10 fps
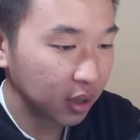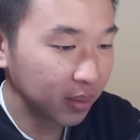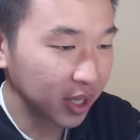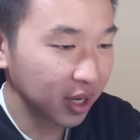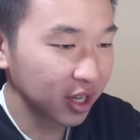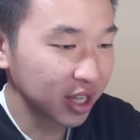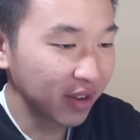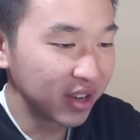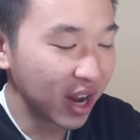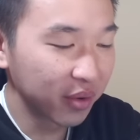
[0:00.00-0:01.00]
Oh my gosh,
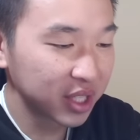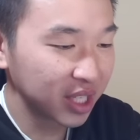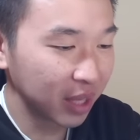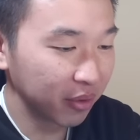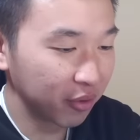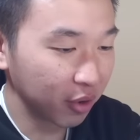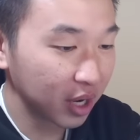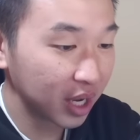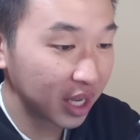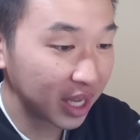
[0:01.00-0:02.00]
I've never seen that before.
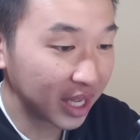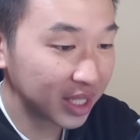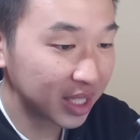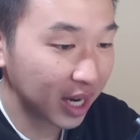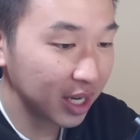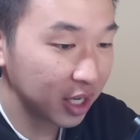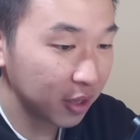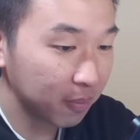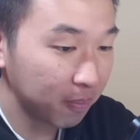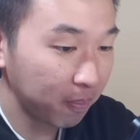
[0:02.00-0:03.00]
Inside,
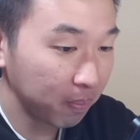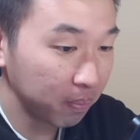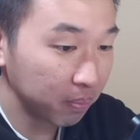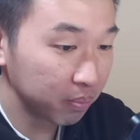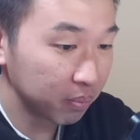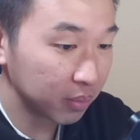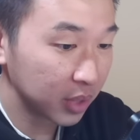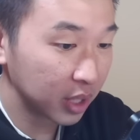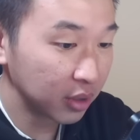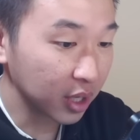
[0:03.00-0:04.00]

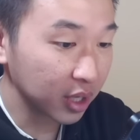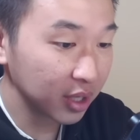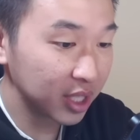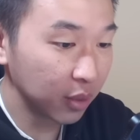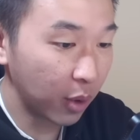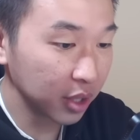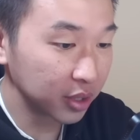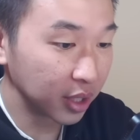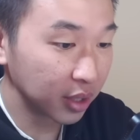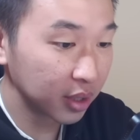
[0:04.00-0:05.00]
look, you can see the
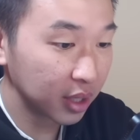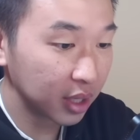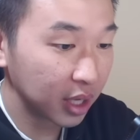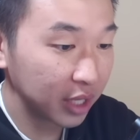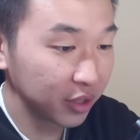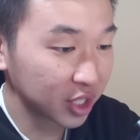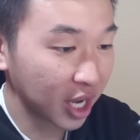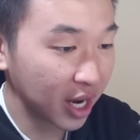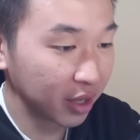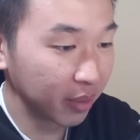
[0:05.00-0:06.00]
walls in there. It's just
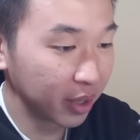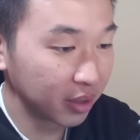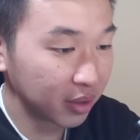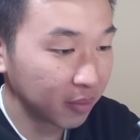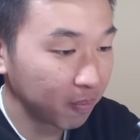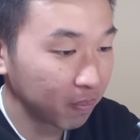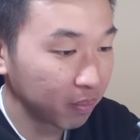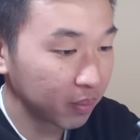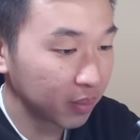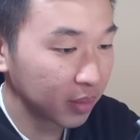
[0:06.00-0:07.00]
cut out in the middle.
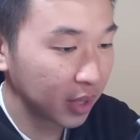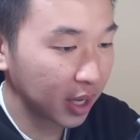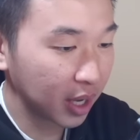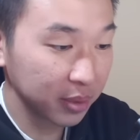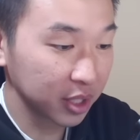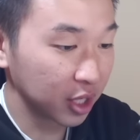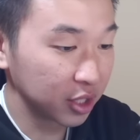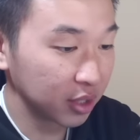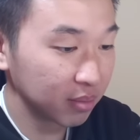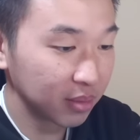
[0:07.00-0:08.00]
I'm just gonna
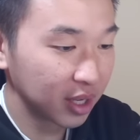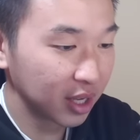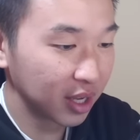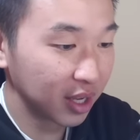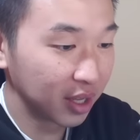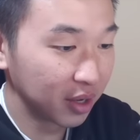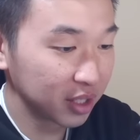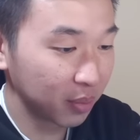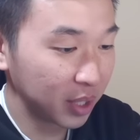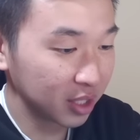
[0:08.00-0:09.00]
touch it.
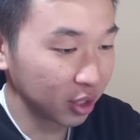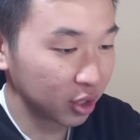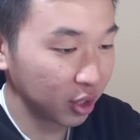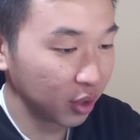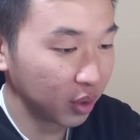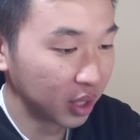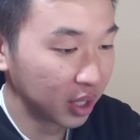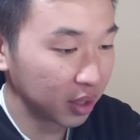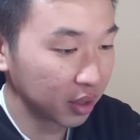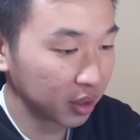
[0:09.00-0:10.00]
There's the piece of the shoe.
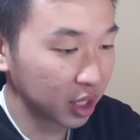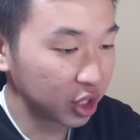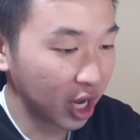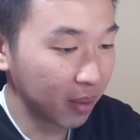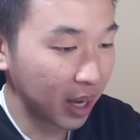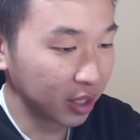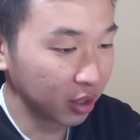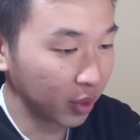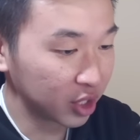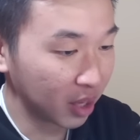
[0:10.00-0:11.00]
There's the gem. I
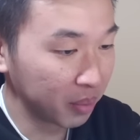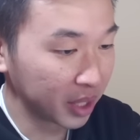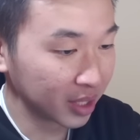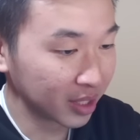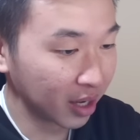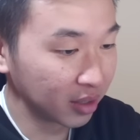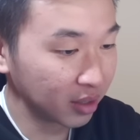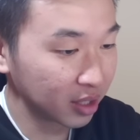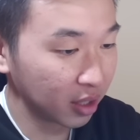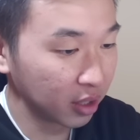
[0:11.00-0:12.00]
don't know what gem because not
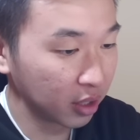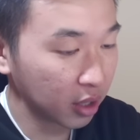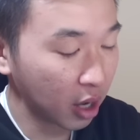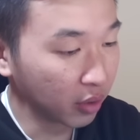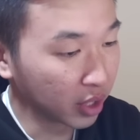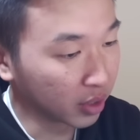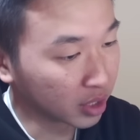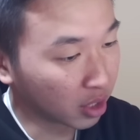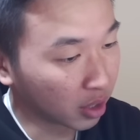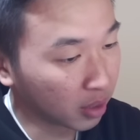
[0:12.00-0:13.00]
listed on here. Oh, there it
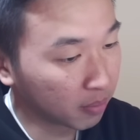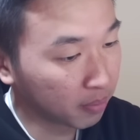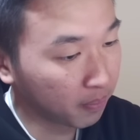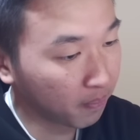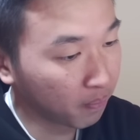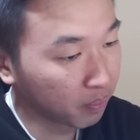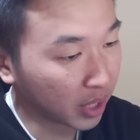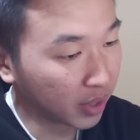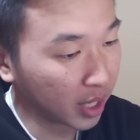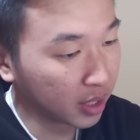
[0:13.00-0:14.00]
is. Sorry,
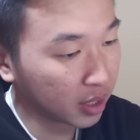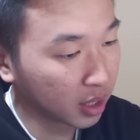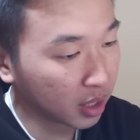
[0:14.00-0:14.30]
I lied.